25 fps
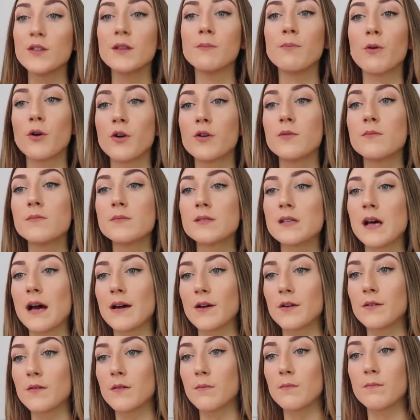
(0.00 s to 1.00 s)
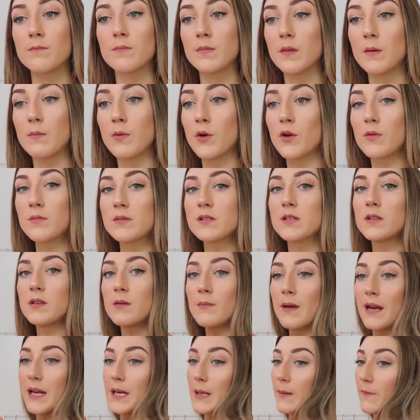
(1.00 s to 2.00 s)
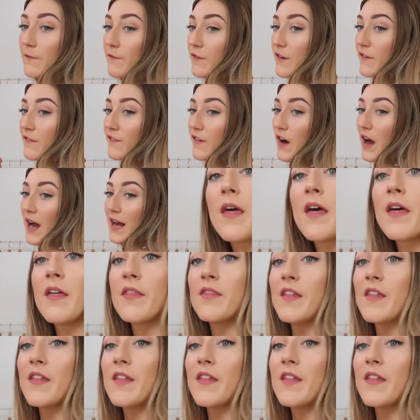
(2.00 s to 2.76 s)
The bottoms, I got the bottoms of the medium fit fine.